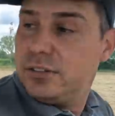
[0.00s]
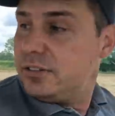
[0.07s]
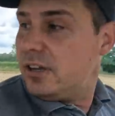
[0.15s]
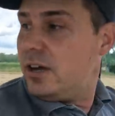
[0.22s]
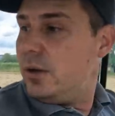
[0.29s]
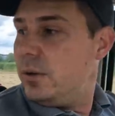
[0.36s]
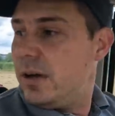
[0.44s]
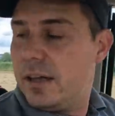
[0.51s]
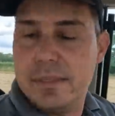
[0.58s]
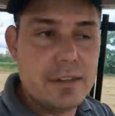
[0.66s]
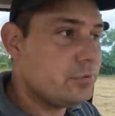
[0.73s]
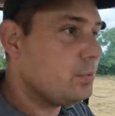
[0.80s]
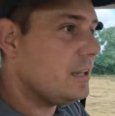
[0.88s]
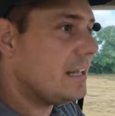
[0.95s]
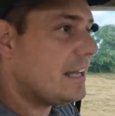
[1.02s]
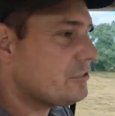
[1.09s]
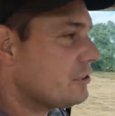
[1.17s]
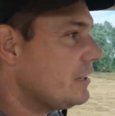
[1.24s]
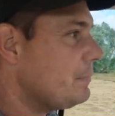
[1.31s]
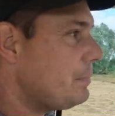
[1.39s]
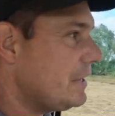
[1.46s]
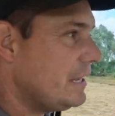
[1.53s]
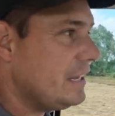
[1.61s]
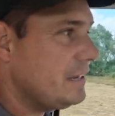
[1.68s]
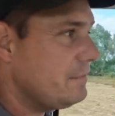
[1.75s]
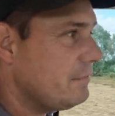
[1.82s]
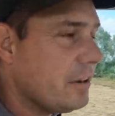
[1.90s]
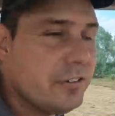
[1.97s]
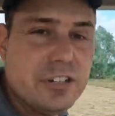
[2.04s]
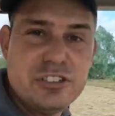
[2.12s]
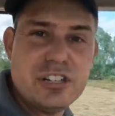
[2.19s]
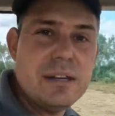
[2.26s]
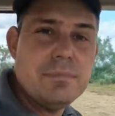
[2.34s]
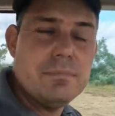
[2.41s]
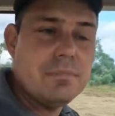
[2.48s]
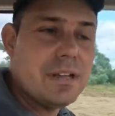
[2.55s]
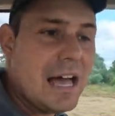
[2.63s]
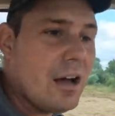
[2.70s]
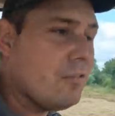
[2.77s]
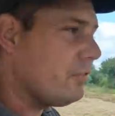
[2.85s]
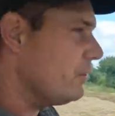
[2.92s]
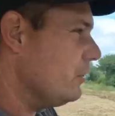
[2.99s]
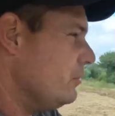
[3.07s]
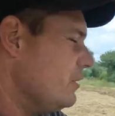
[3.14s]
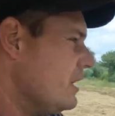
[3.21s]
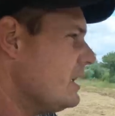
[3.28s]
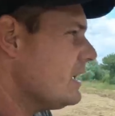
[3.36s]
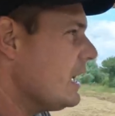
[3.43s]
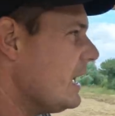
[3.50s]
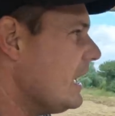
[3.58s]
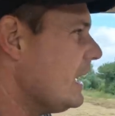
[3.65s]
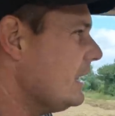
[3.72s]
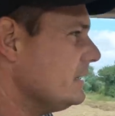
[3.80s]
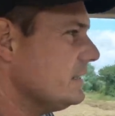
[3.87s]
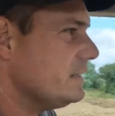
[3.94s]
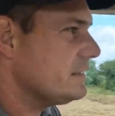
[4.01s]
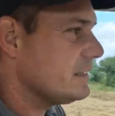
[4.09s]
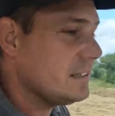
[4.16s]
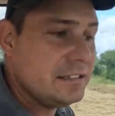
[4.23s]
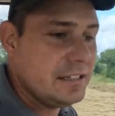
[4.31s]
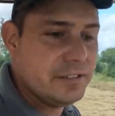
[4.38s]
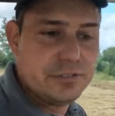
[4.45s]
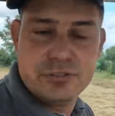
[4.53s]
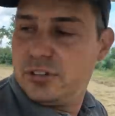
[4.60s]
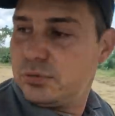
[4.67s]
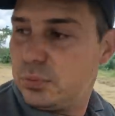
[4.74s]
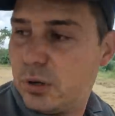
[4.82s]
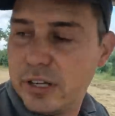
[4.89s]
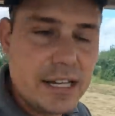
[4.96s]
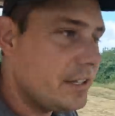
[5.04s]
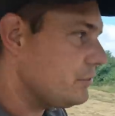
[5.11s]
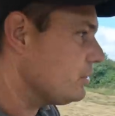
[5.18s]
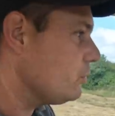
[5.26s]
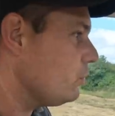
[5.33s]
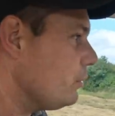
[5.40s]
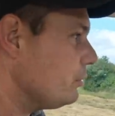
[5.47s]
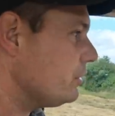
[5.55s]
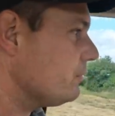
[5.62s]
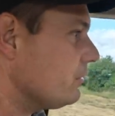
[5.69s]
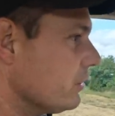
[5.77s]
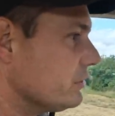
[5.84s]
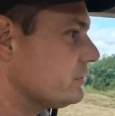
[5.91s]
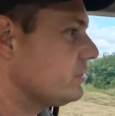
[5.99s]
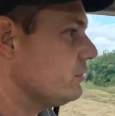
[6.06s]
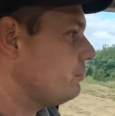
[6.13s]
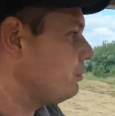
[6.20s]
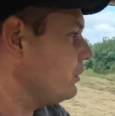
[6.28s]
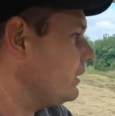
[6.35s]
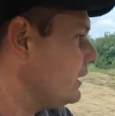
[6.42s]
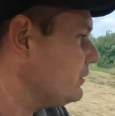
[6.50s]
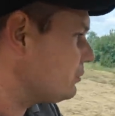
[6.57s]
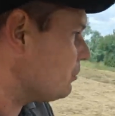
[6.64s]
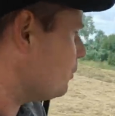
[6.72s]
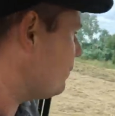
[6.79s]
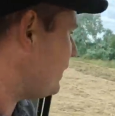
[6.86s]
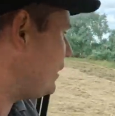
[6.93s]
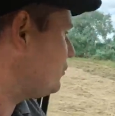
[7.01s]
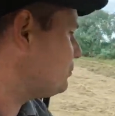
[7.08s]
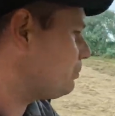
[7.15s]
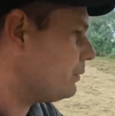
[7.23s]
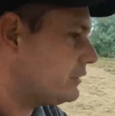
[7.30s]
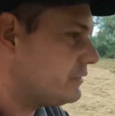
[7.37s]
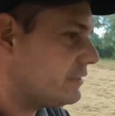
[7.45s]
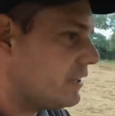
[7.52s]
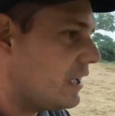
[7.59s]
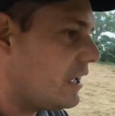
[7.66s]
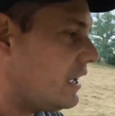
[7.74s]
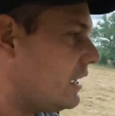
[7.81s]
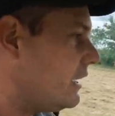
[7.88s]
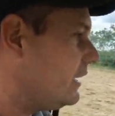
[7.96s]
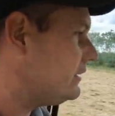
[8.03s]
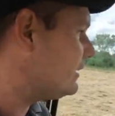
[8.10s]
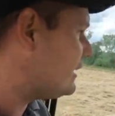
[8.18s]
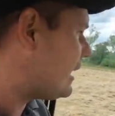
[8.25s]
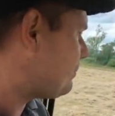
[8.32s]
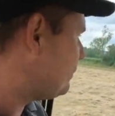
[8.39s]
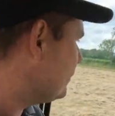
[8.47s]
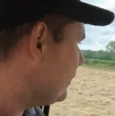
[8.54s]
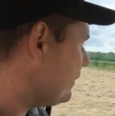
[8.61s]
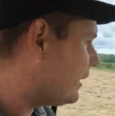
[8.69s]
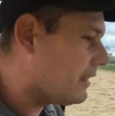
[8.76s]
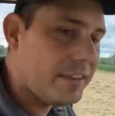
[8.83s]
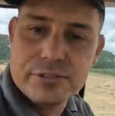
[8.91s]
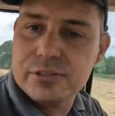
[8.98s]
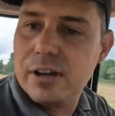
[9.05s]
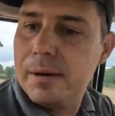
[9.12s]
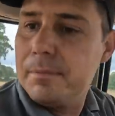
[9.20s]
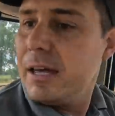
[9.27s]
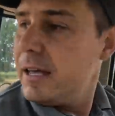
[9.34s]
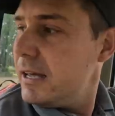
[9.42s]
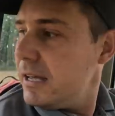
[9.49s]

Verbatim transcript: so this will actually be very cheap cow food and it's just what it is. We would have liked to have put it in small bales, but uh, it didn't happen like that this time.